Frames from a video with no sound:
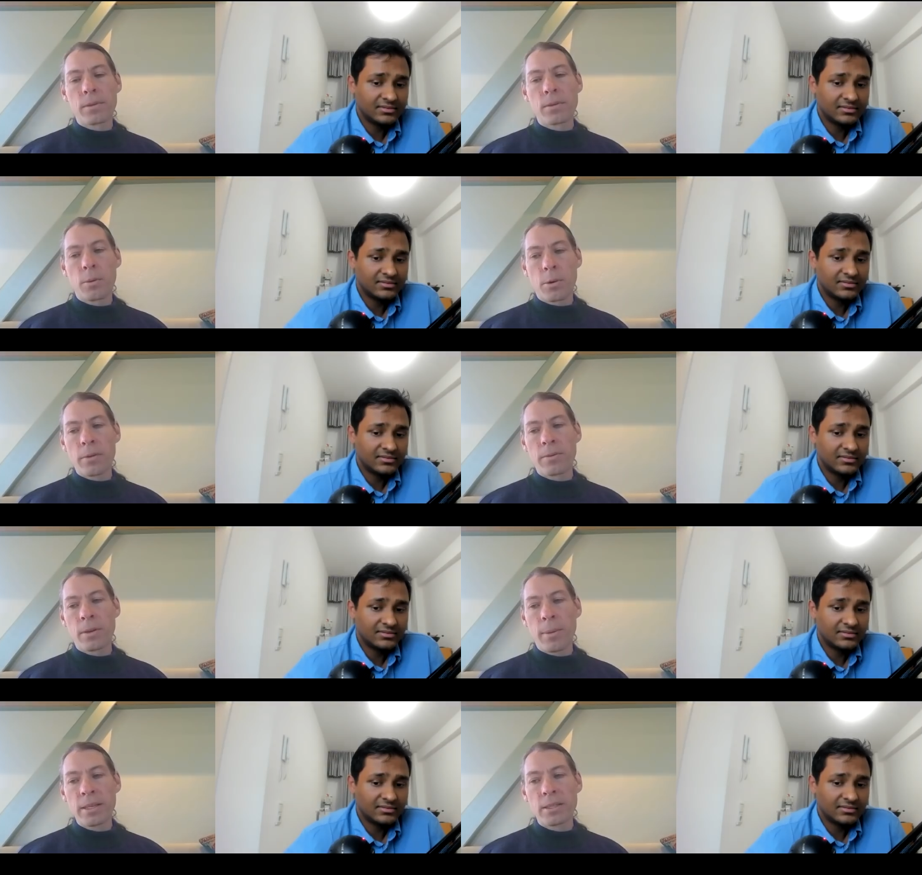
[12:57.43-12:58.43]
Speaker 1: to where I
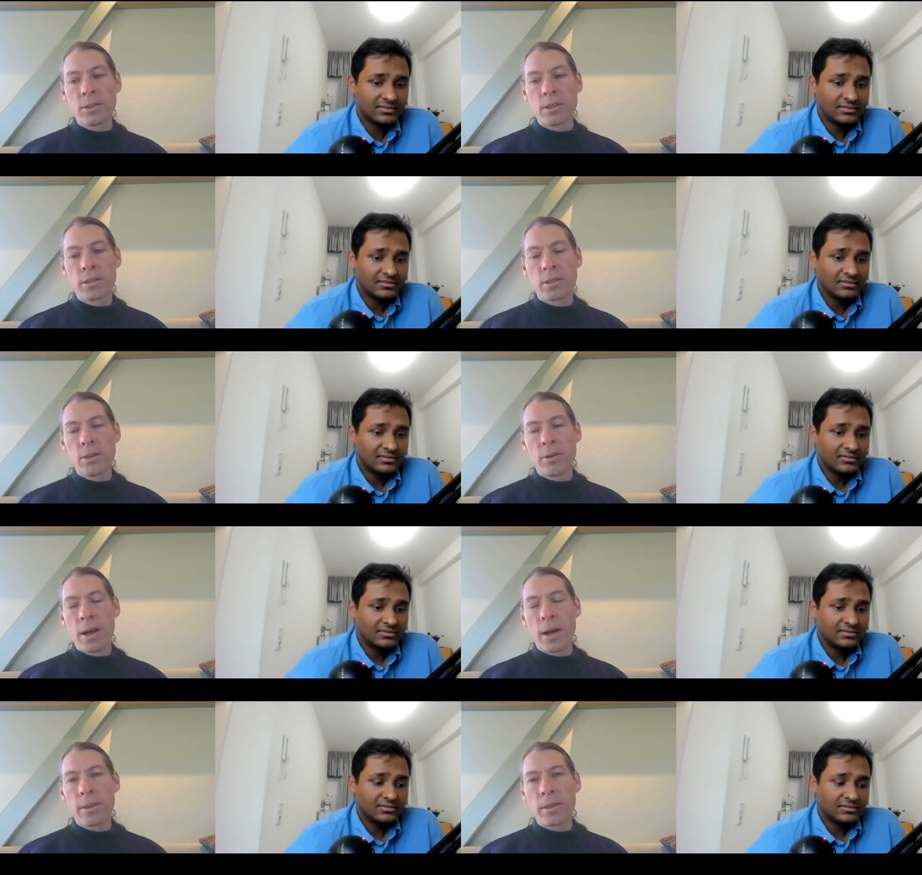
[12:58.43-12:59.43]
feel my students can do
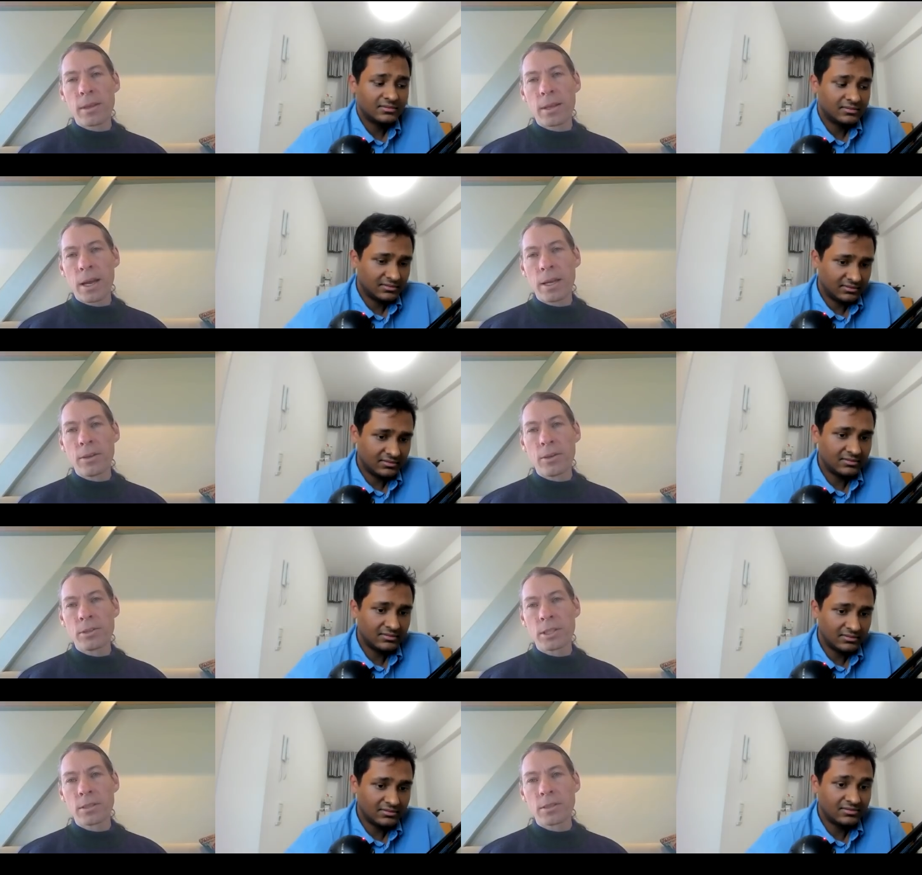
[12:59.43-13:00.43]
everything that I do
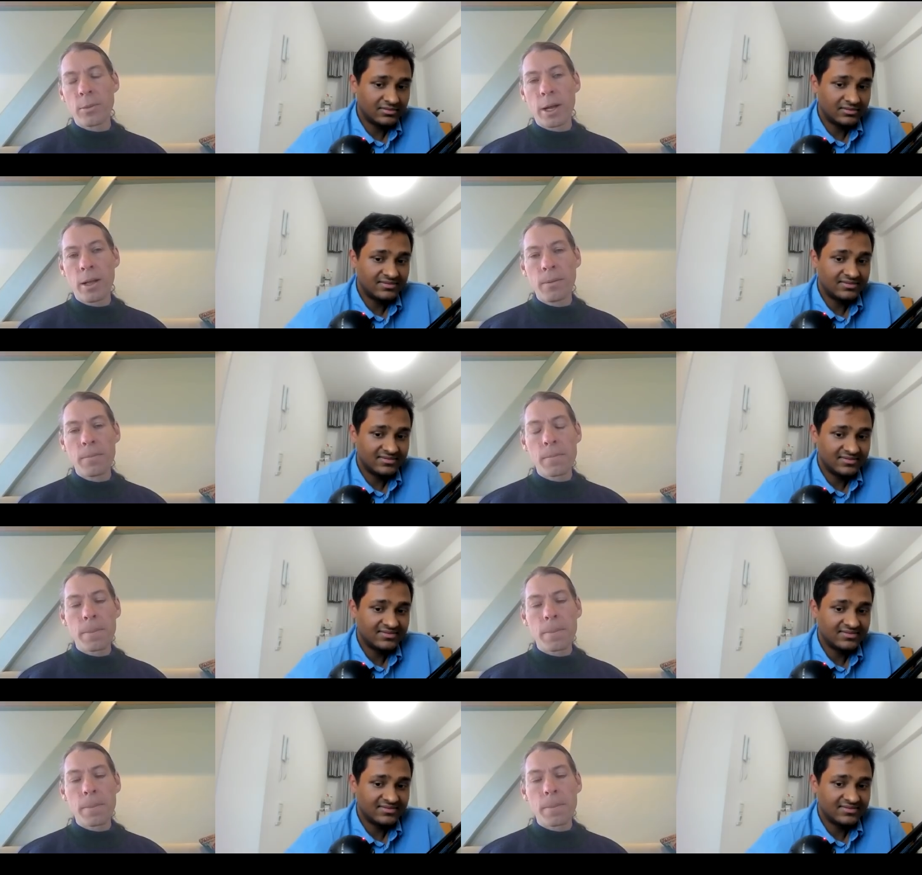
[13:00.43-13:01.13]
just as well.